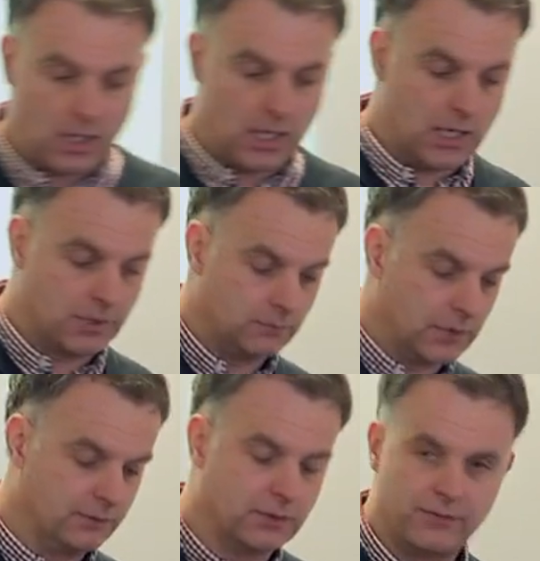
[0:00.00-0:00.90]

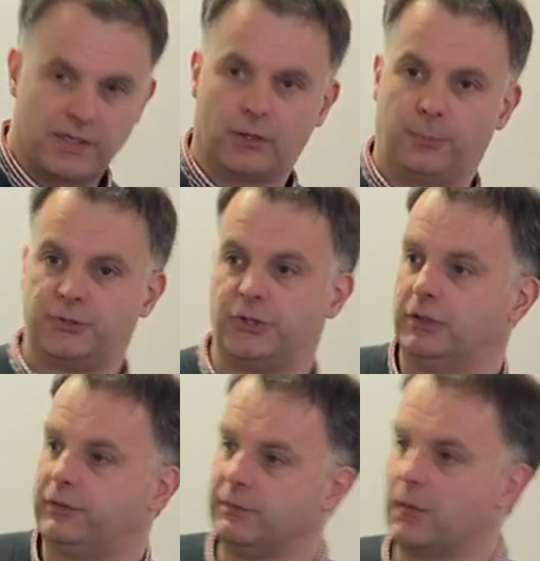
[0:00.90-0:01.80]
and that
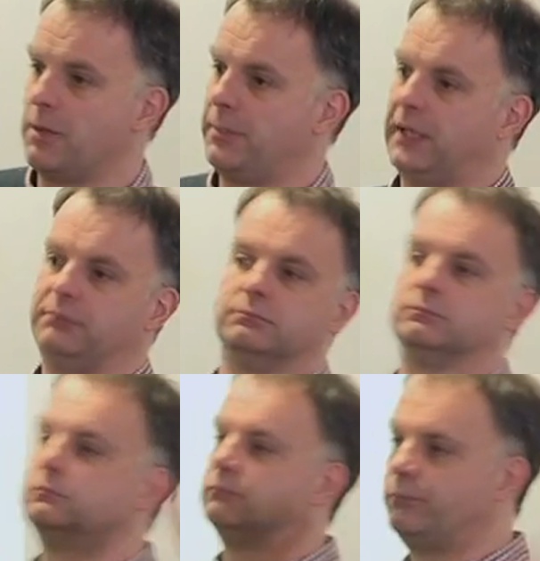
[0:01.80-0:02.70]
opportunity might be,
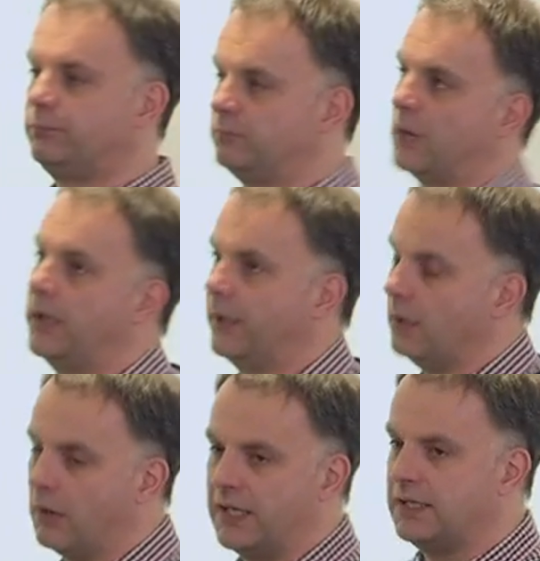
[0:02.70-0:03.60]
I don't know, I